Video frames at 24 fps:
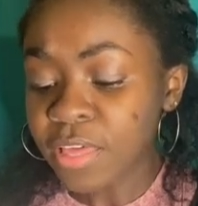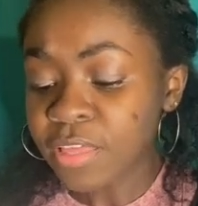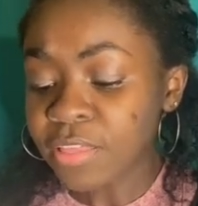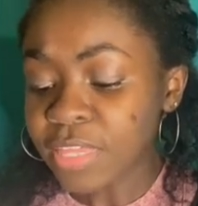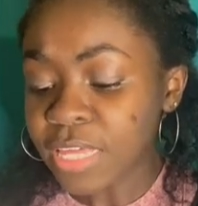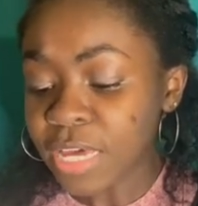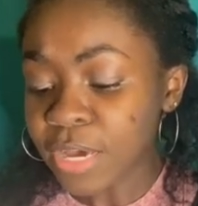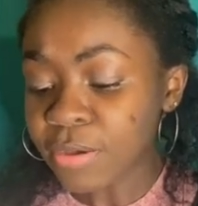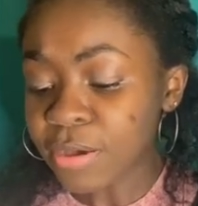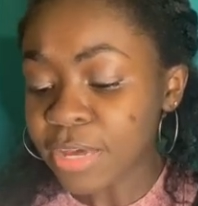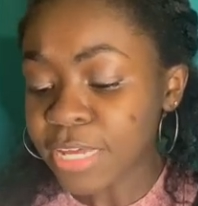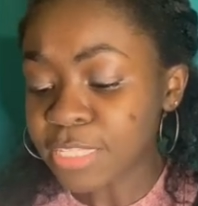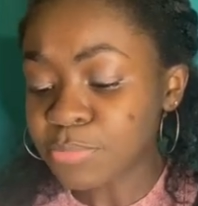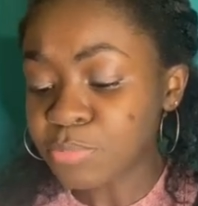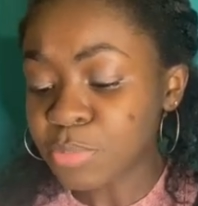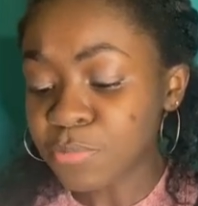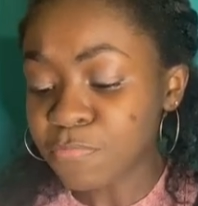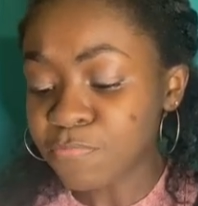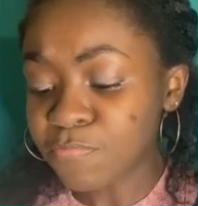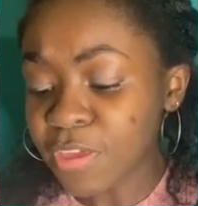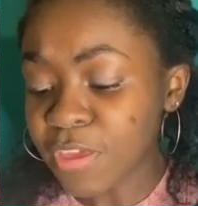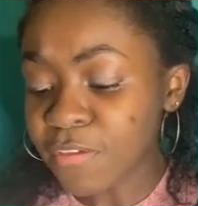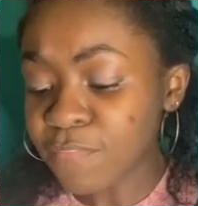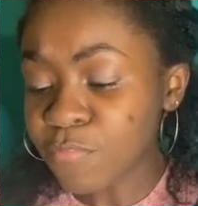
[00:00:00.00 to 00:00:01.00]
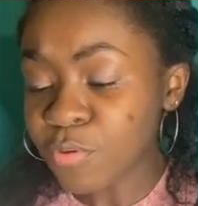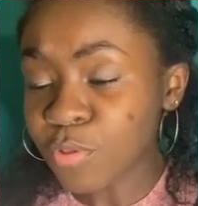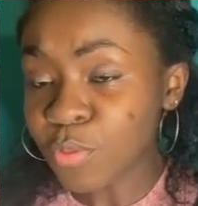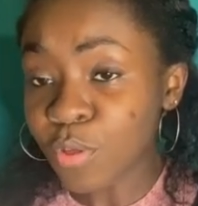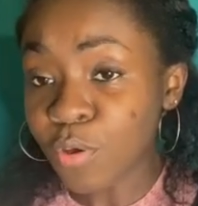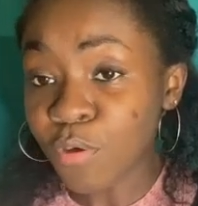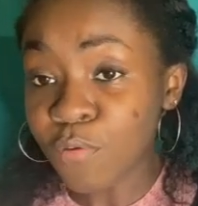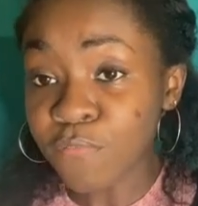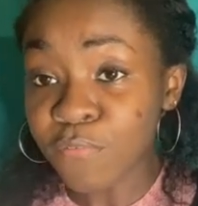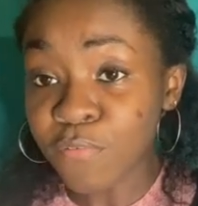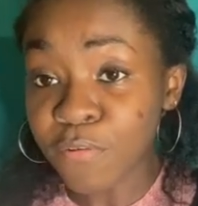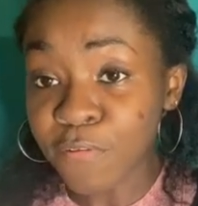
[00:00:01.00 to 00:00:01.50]
Thou hast been faithful
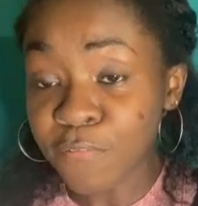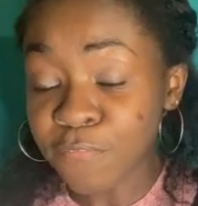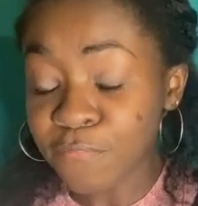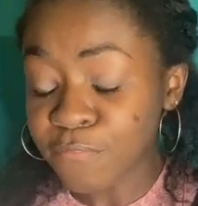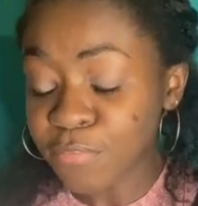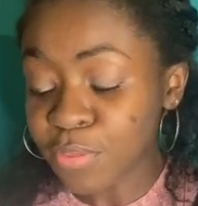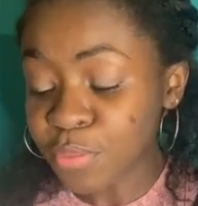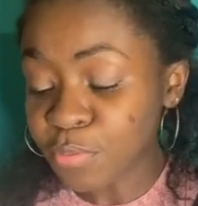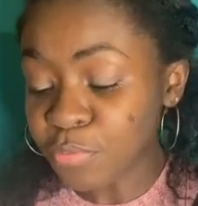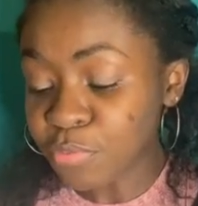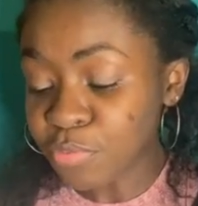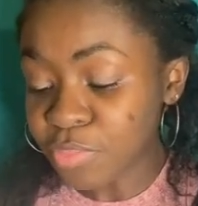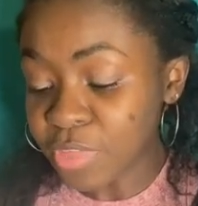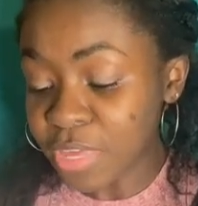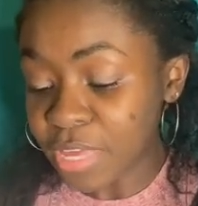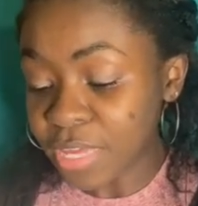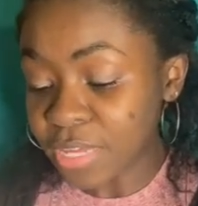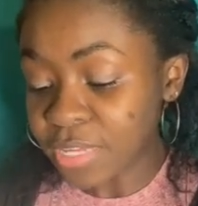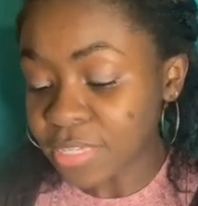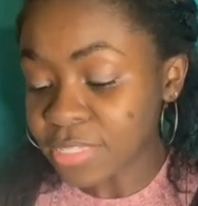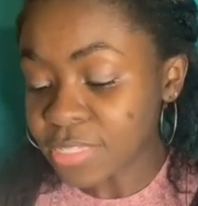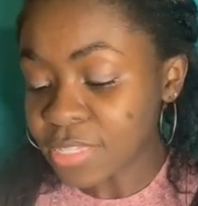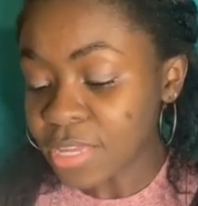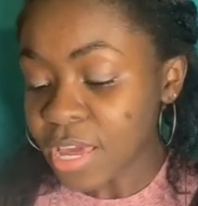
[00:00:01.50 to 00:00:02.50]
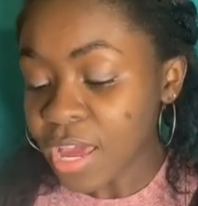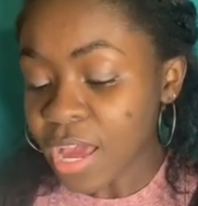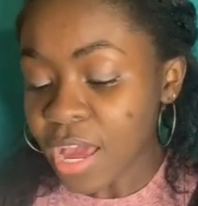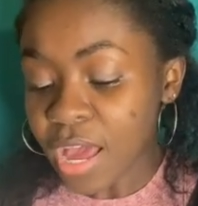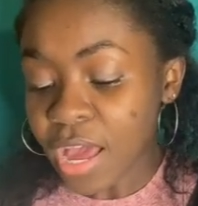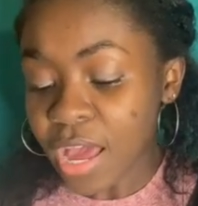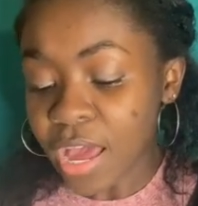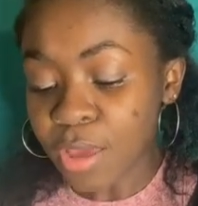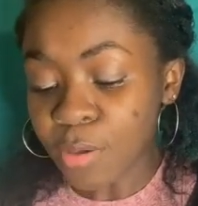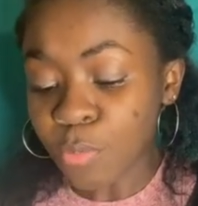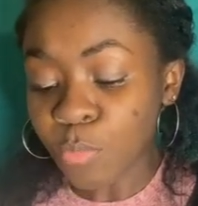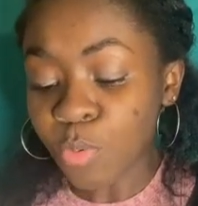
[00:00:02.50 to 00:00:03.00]
over a few things.
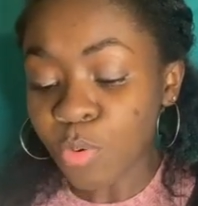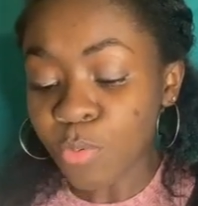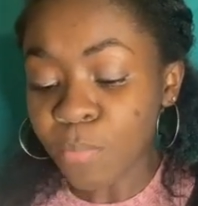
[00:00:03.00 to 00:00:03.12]
I will